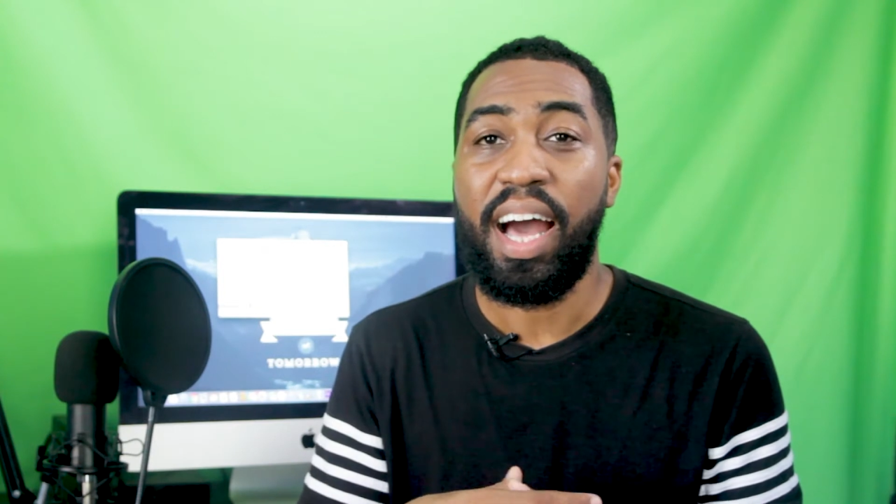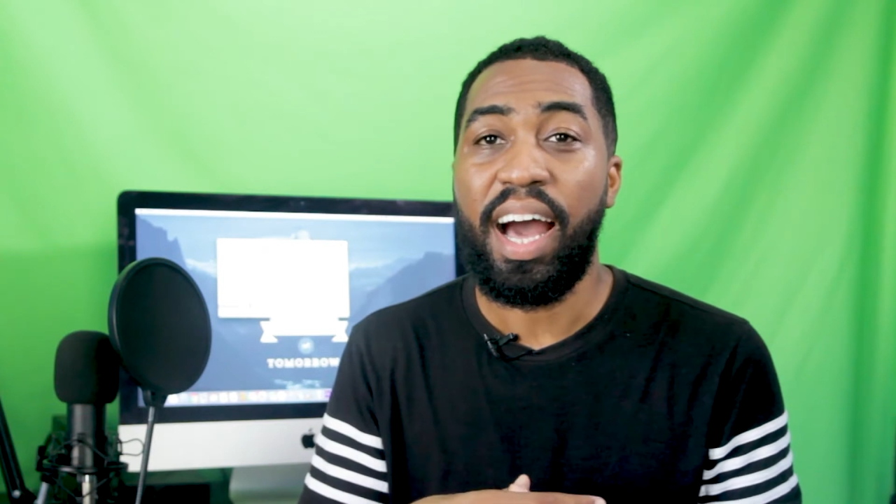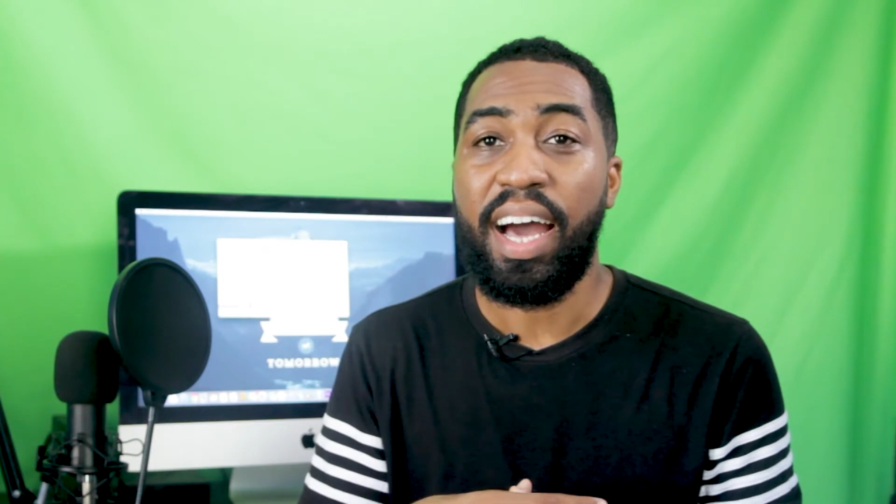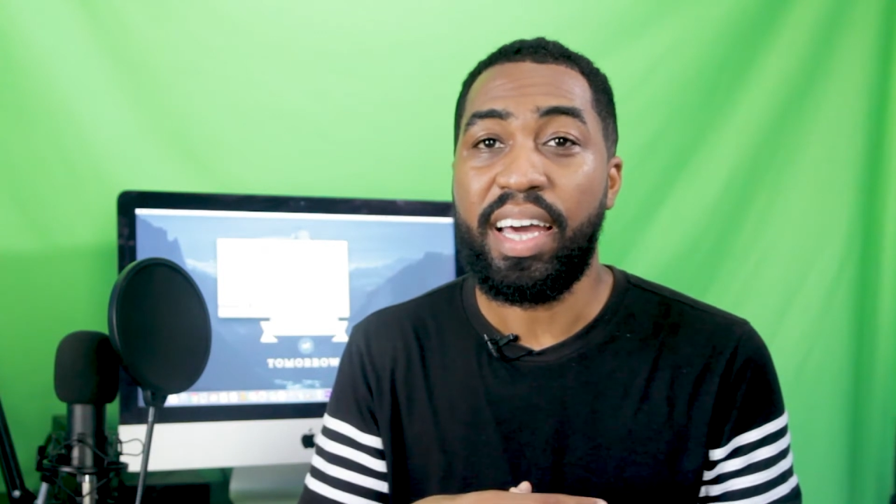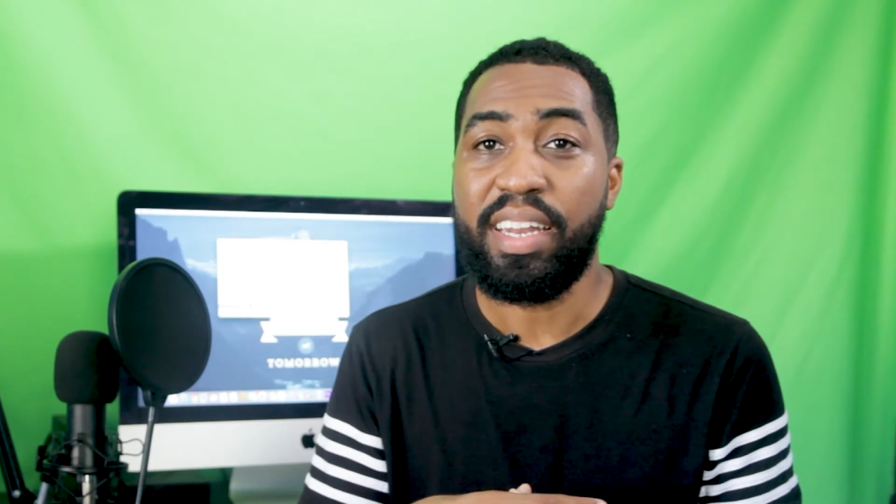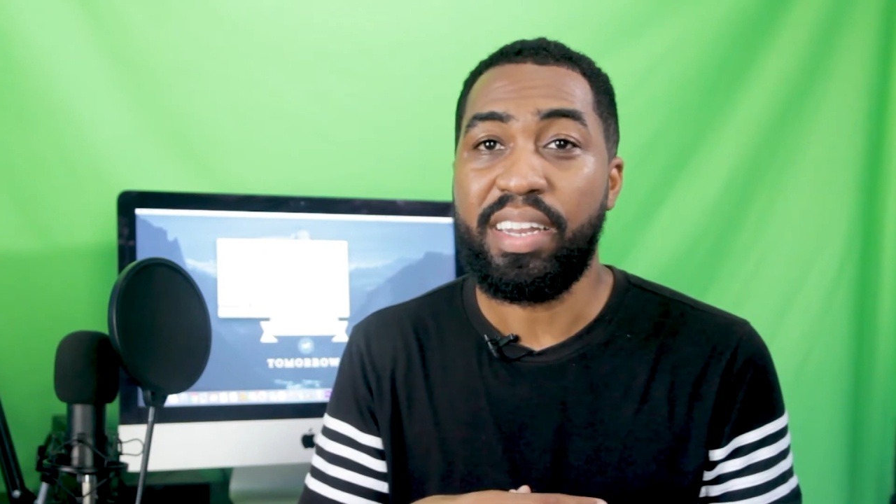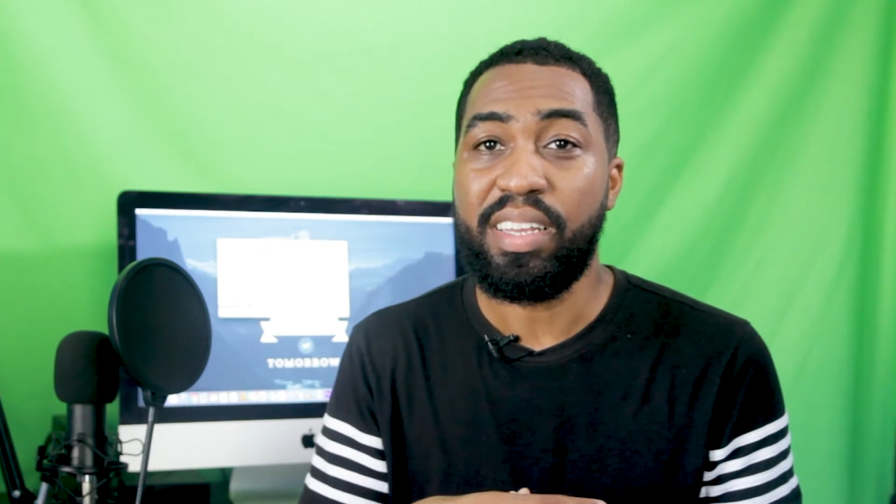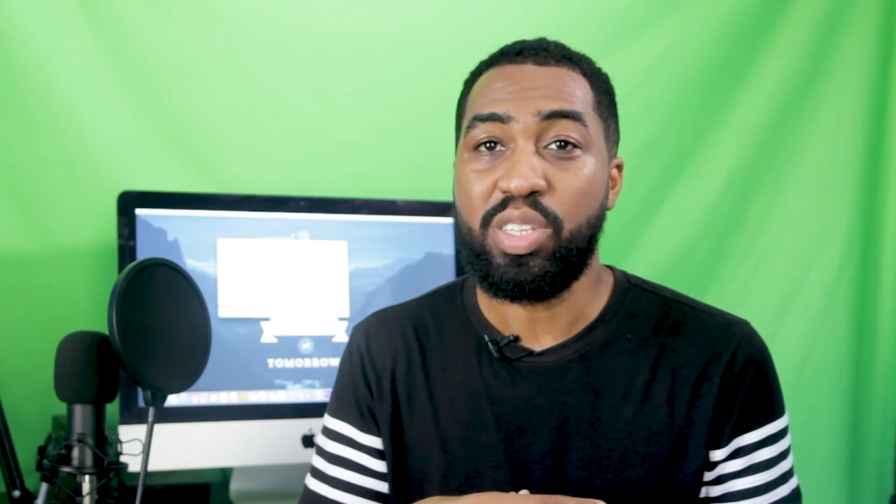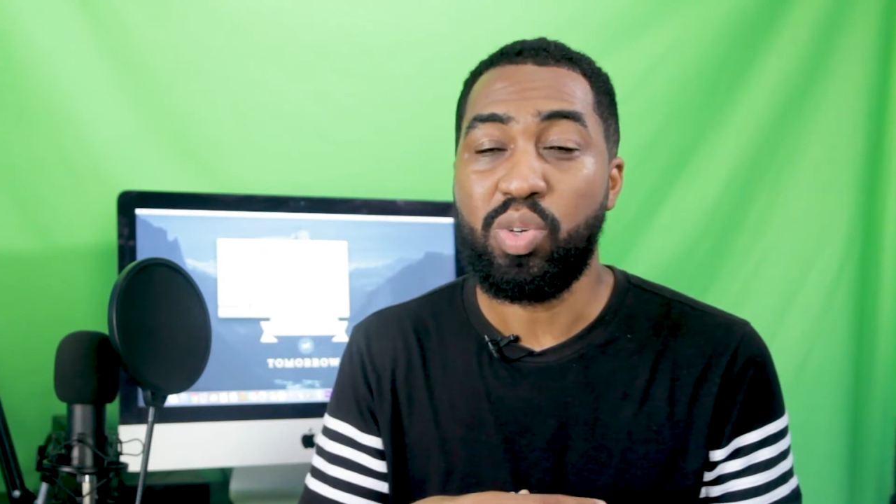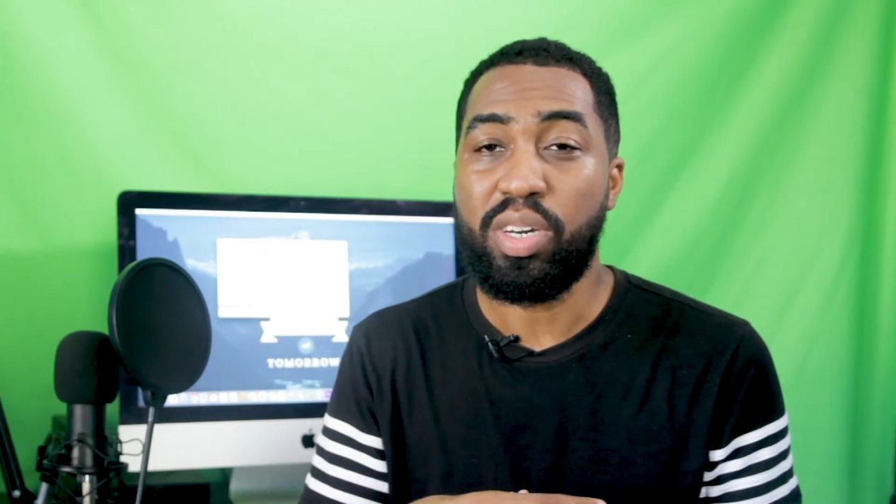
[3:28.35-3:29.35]
and
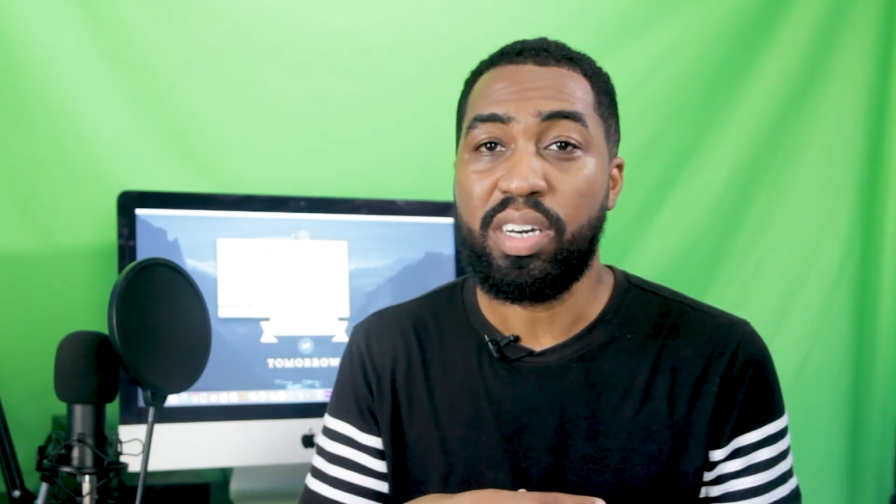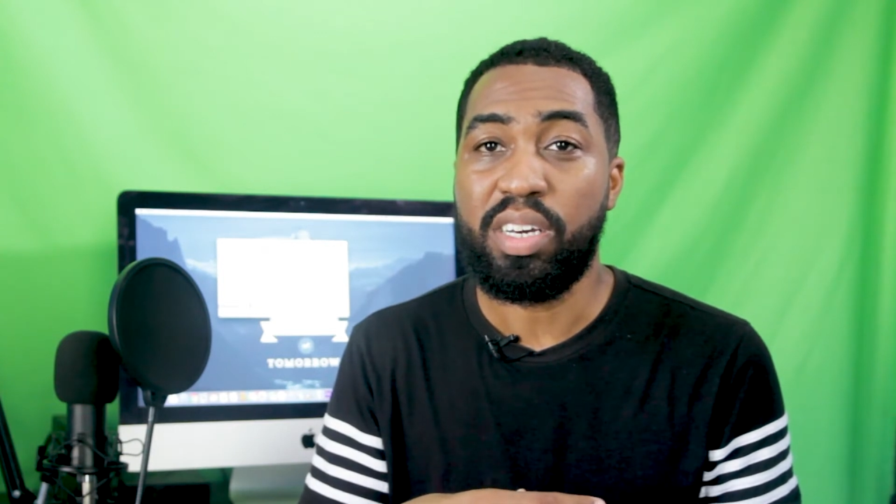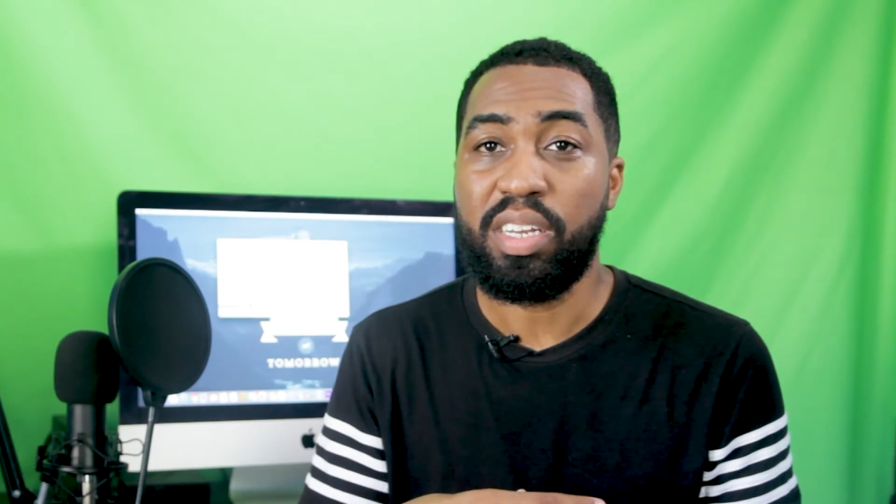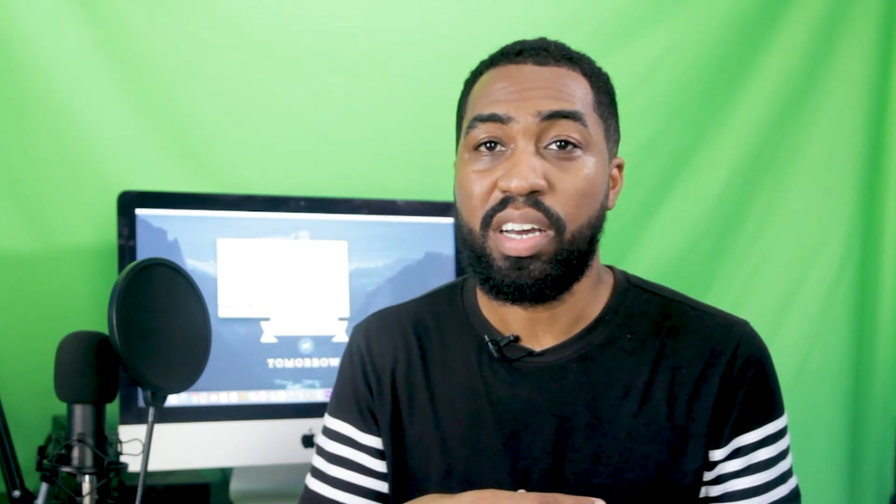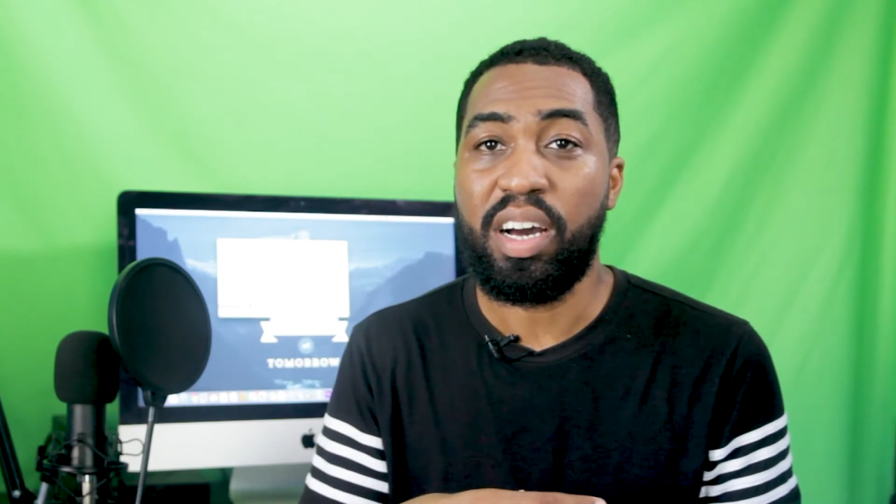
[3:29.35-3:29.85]
you could